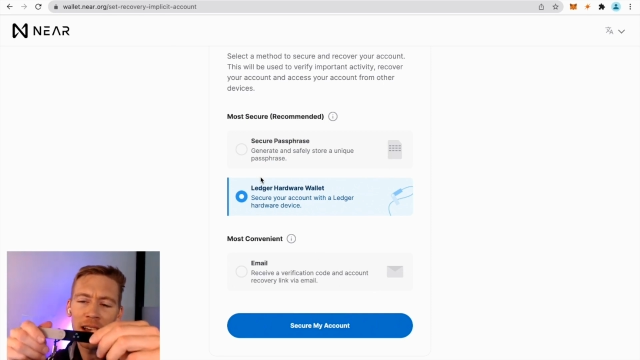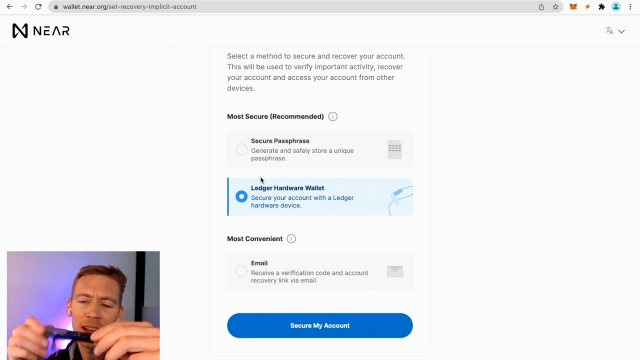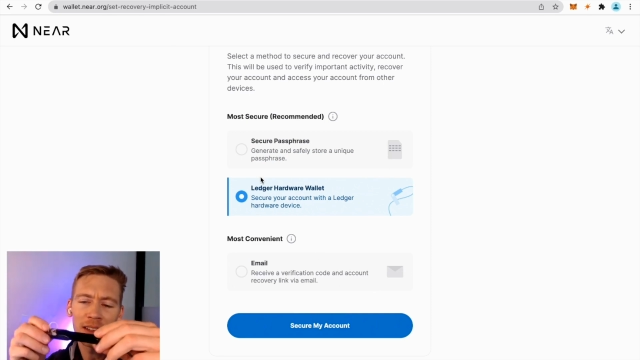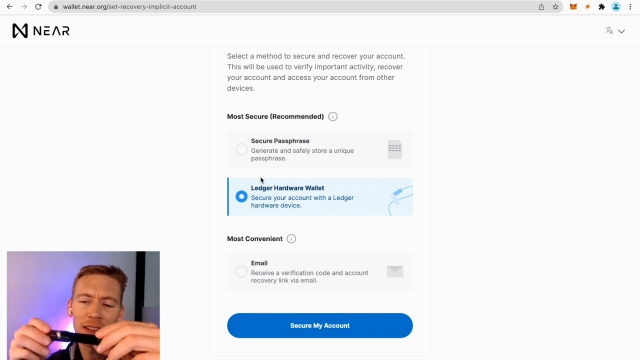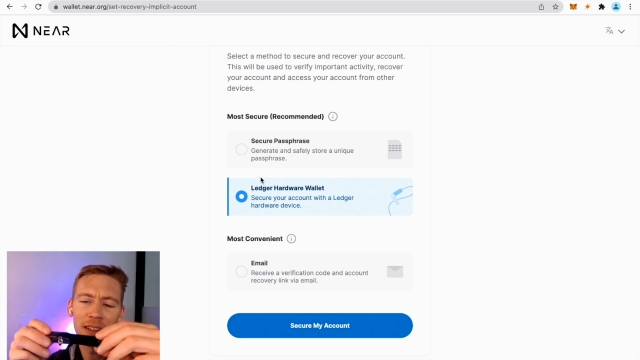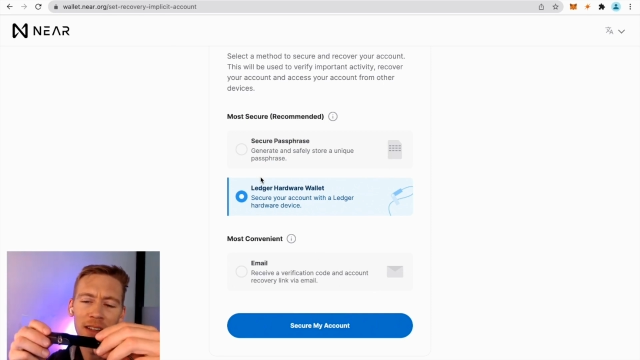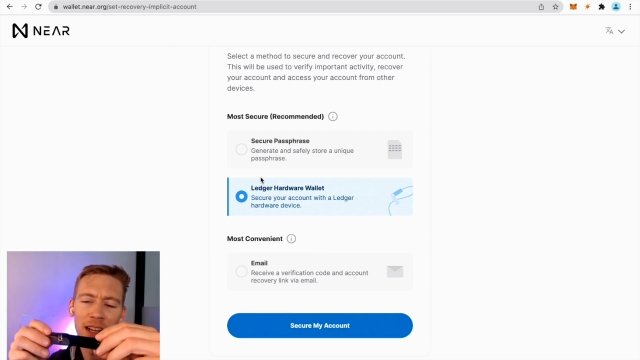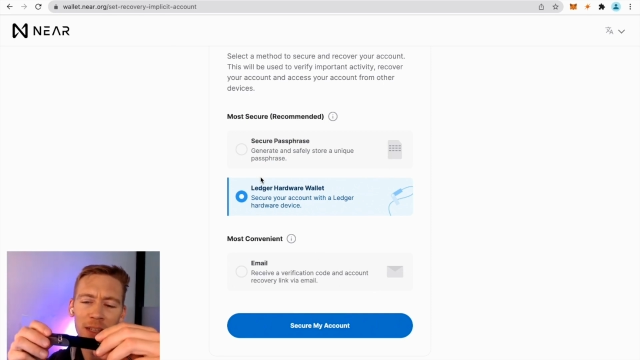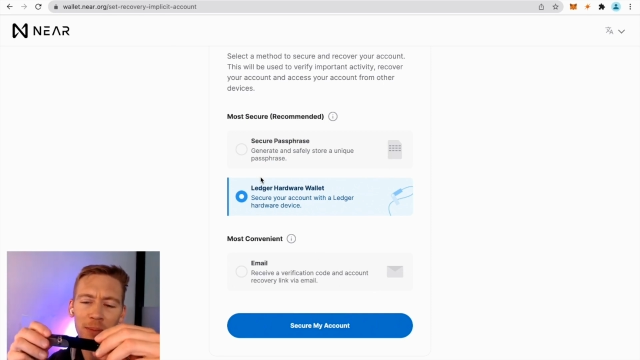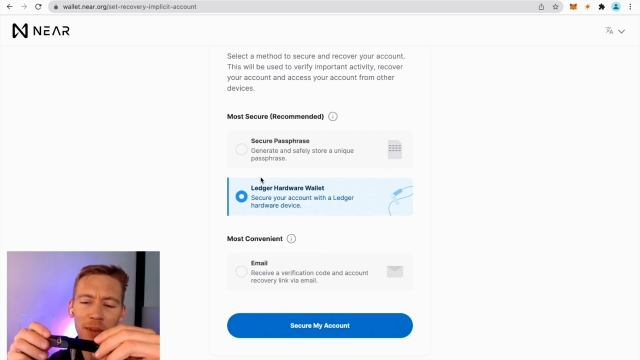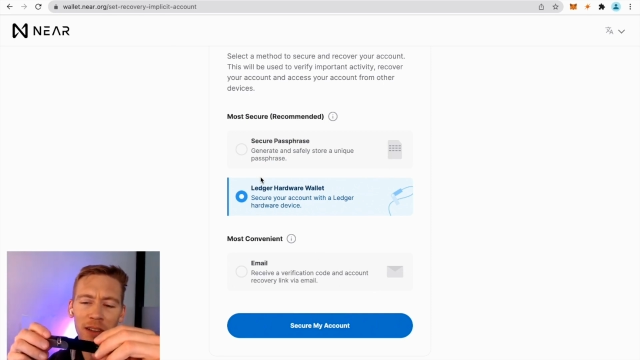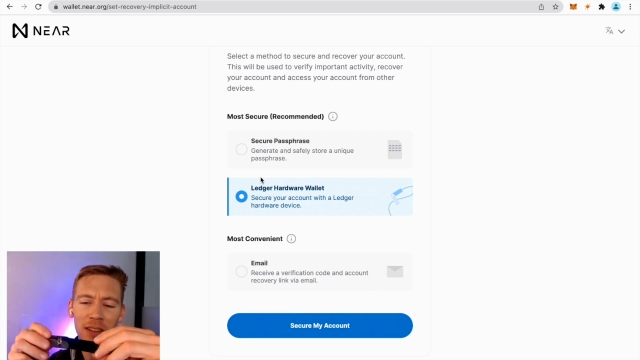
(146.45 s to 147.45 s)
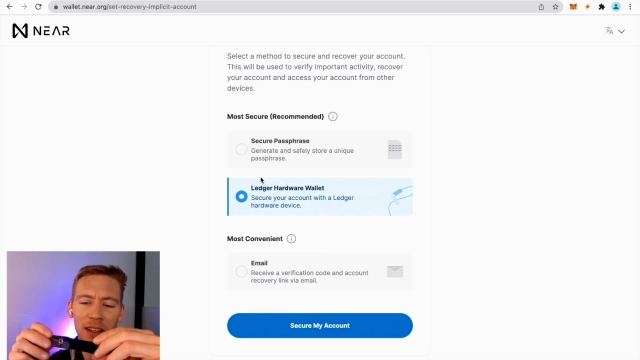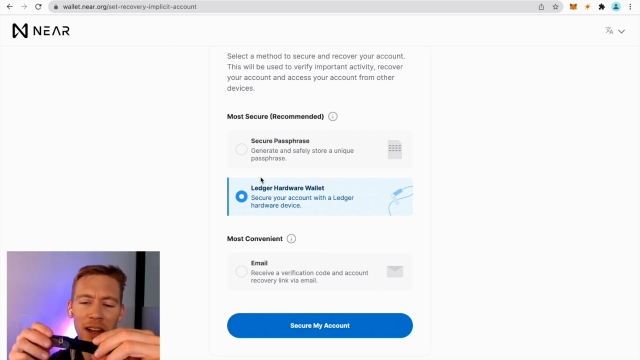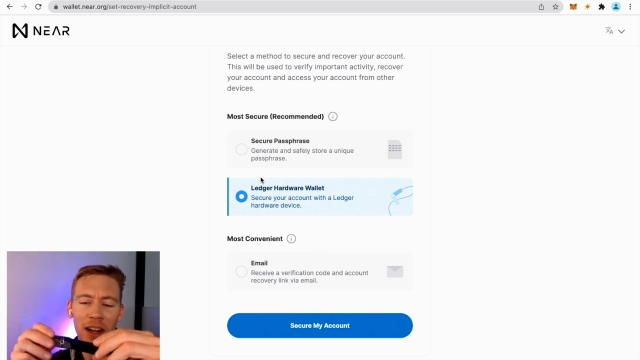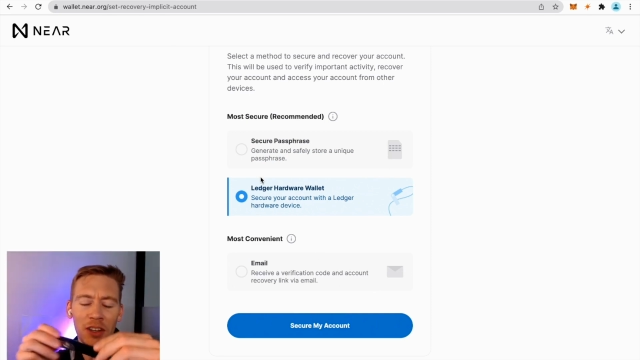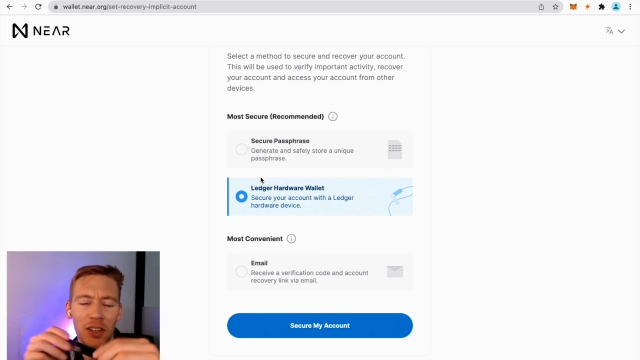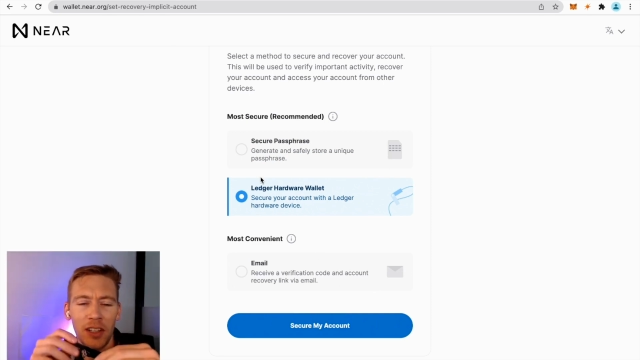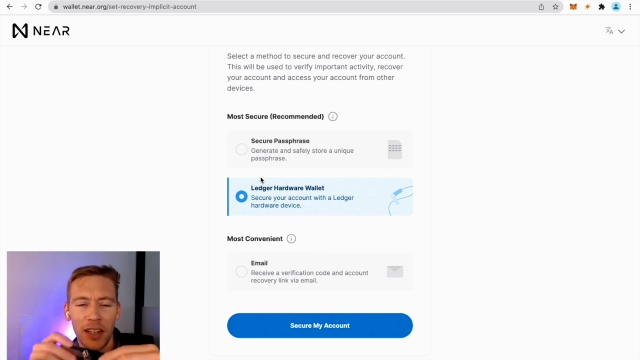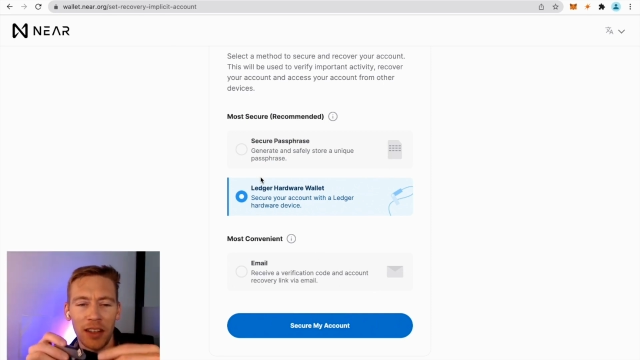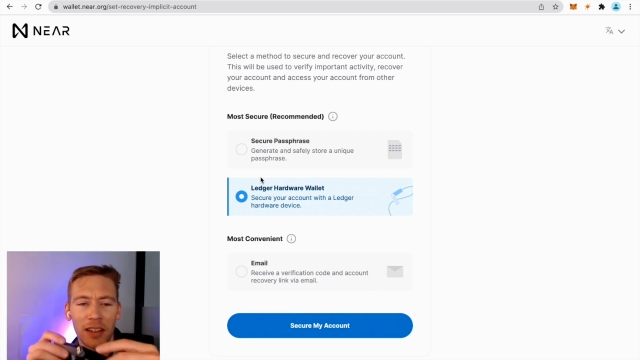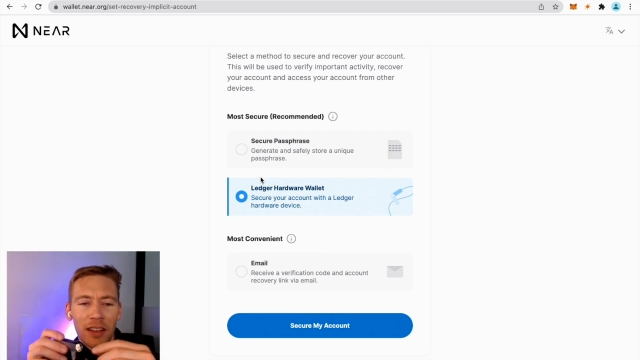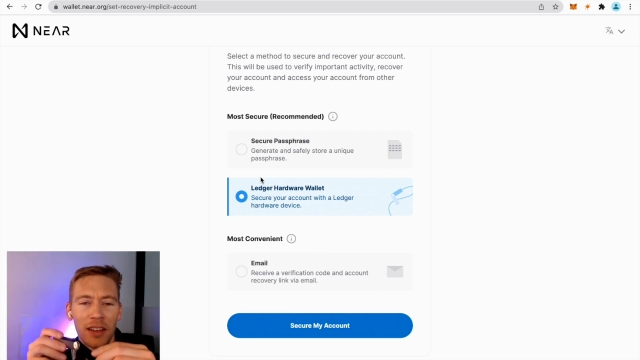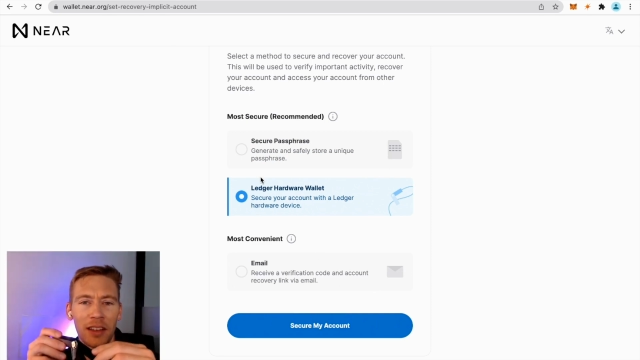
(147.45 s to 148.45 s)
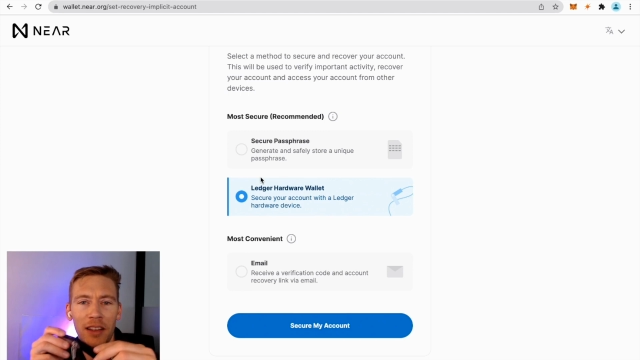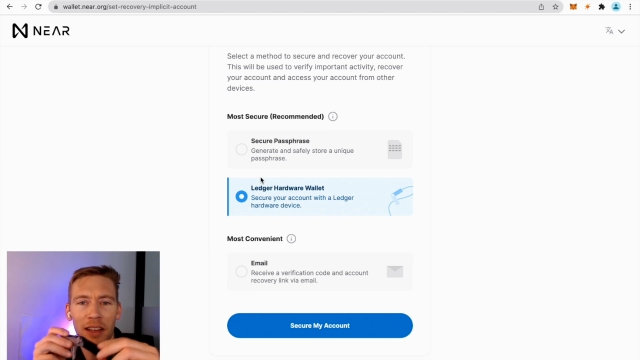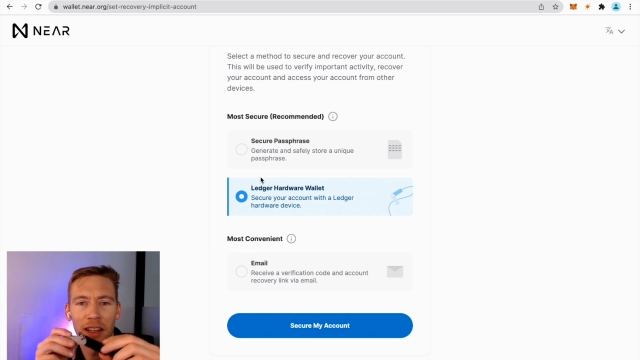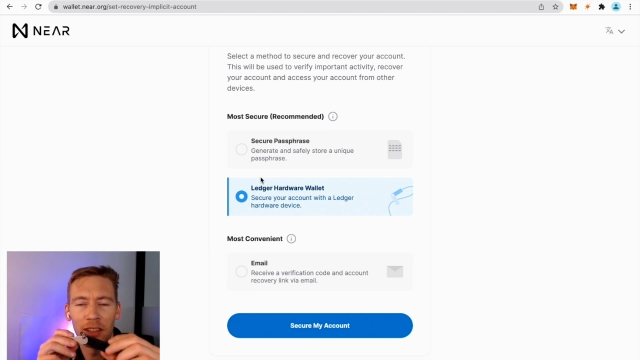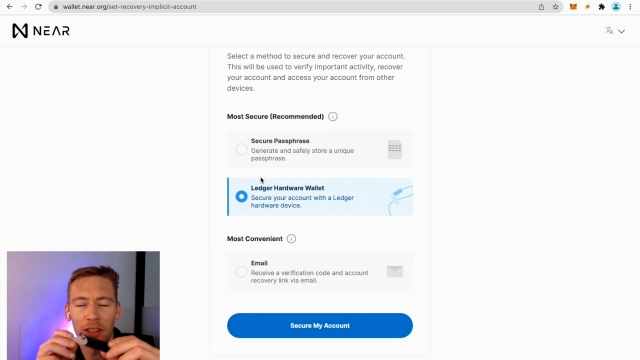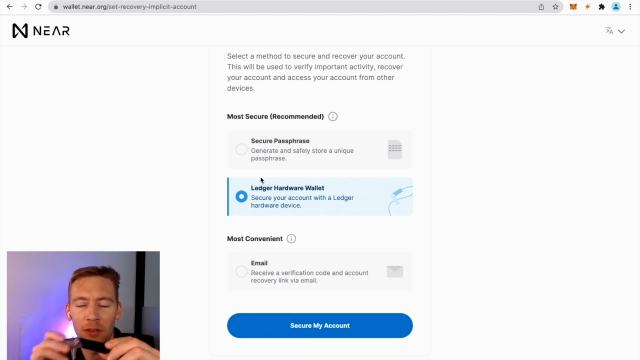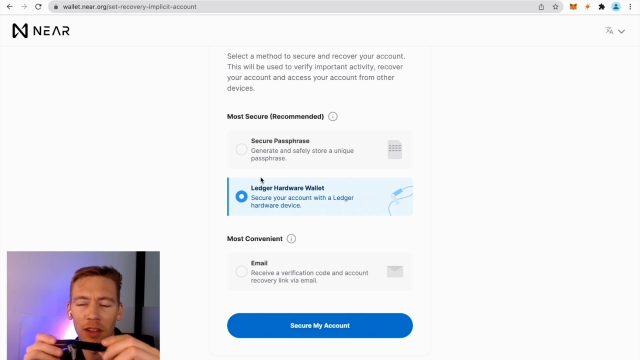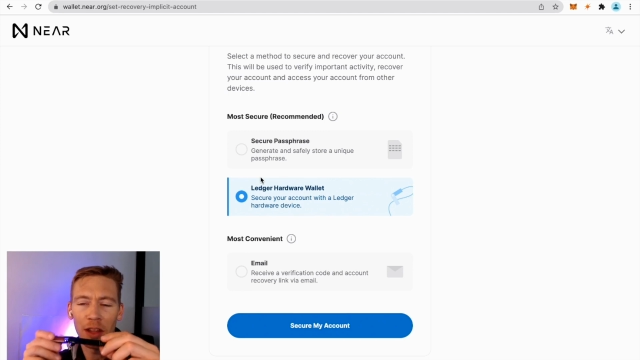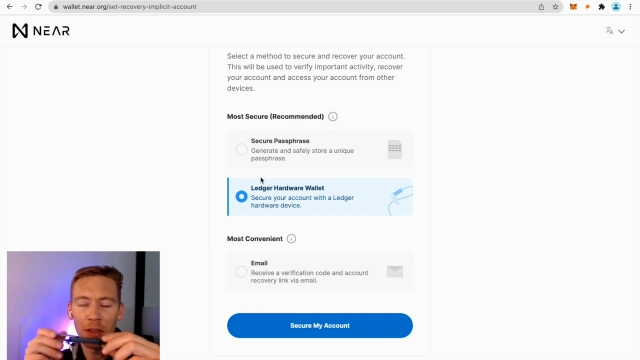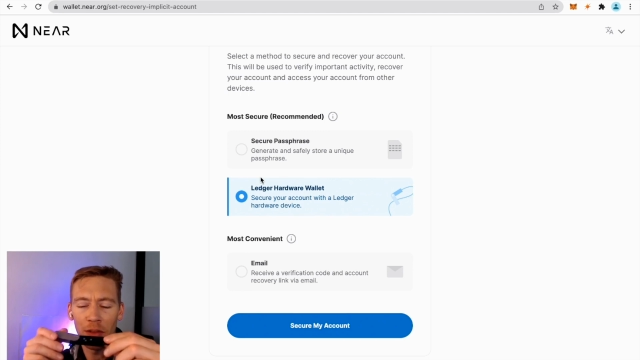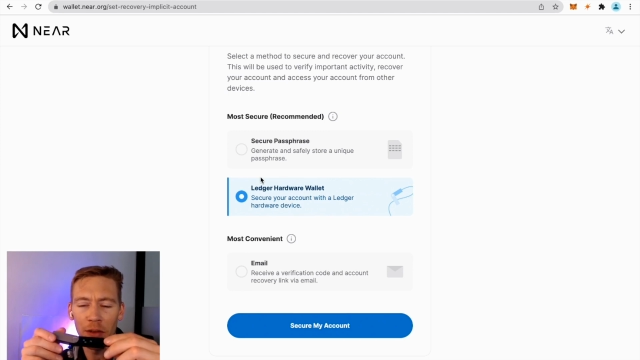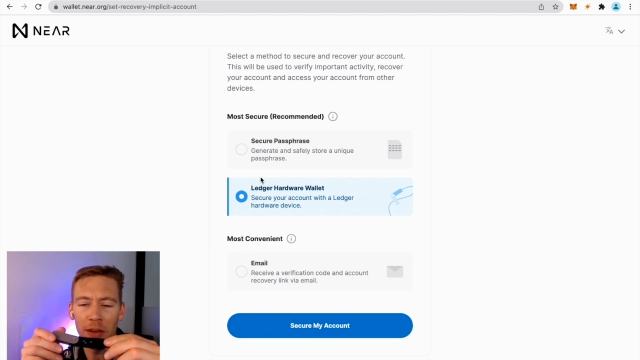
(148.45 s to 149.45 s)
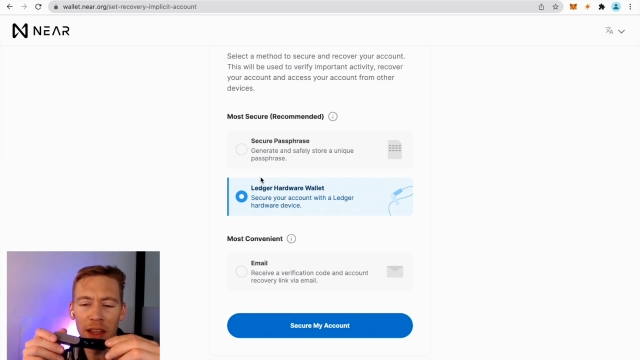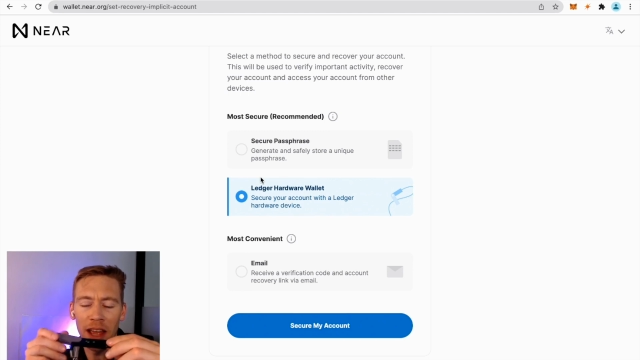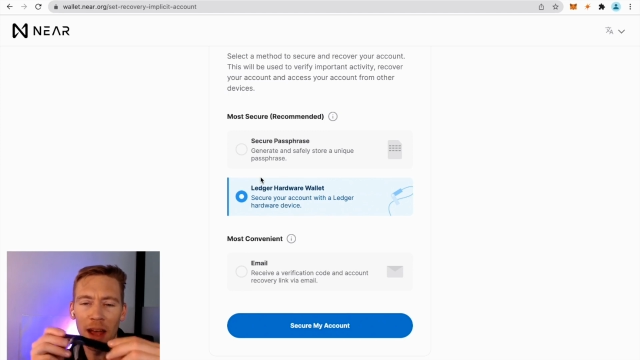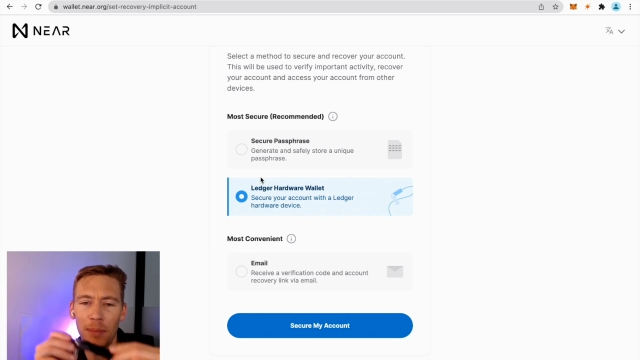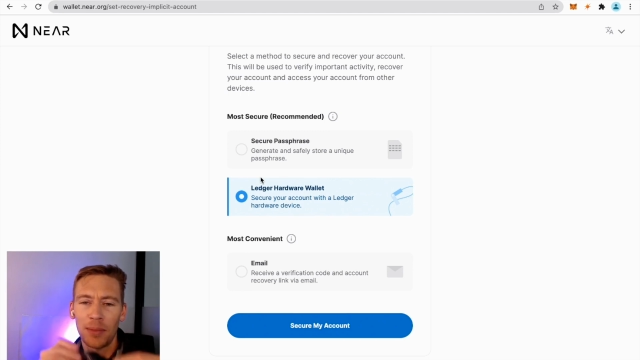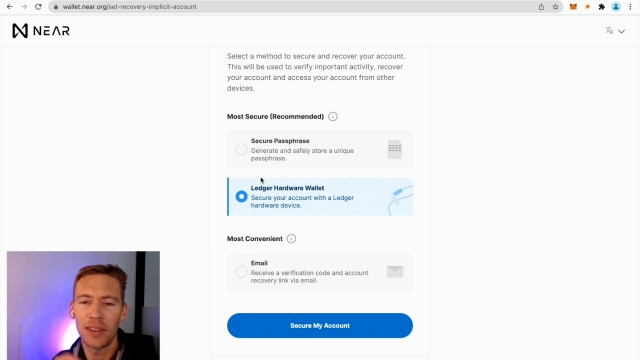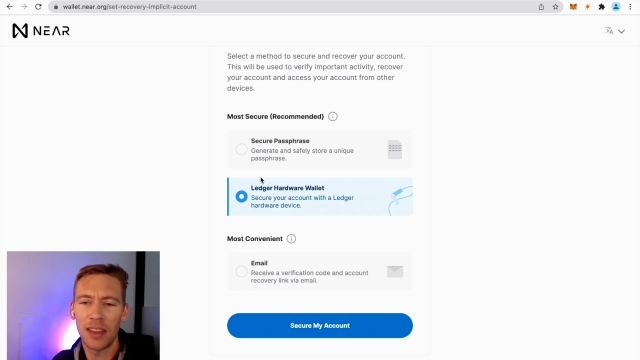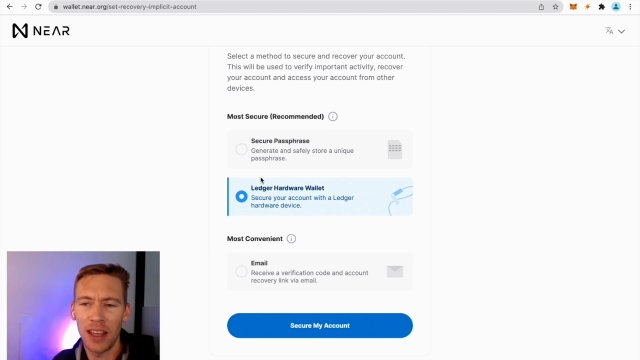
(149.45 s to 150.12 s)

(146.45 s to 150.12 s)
X is nice because it actually can store like 30 apps.